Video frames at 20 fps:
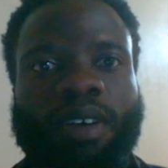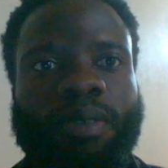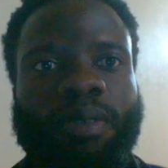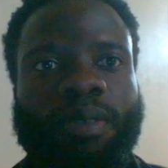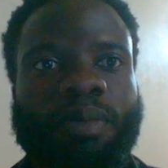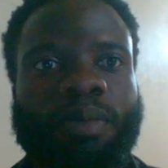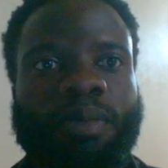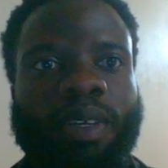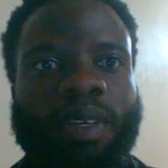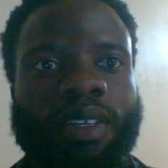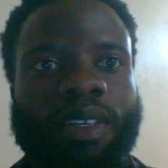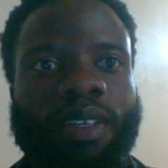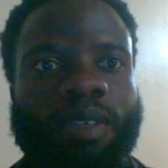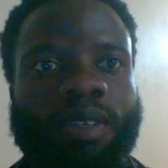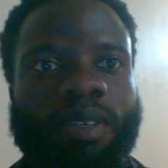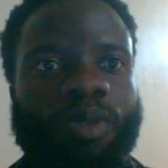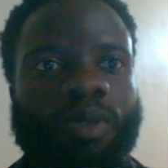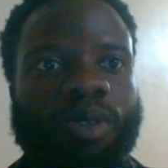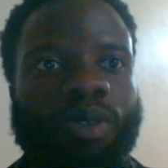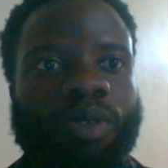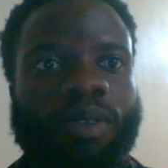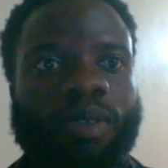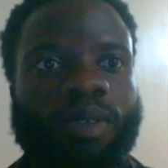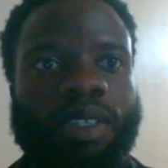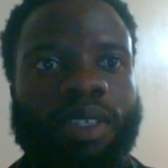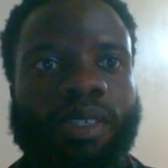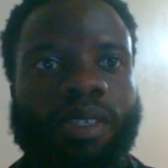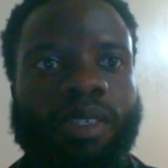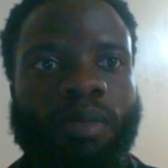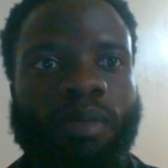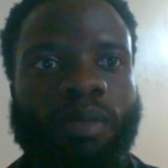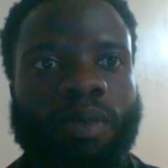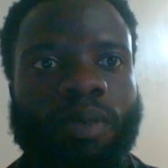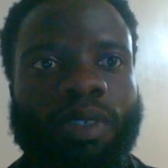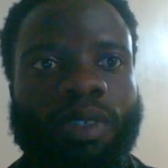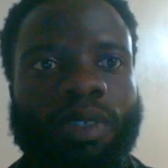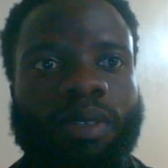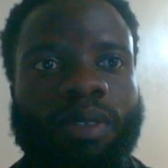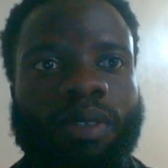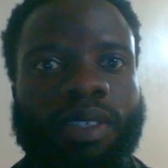By the names of Watsema
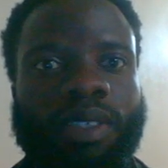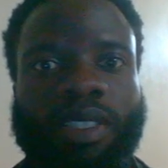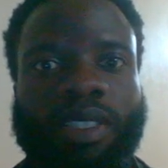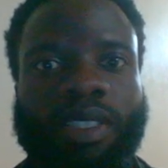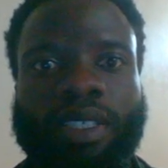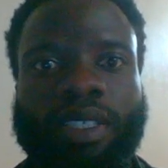Muthibithi,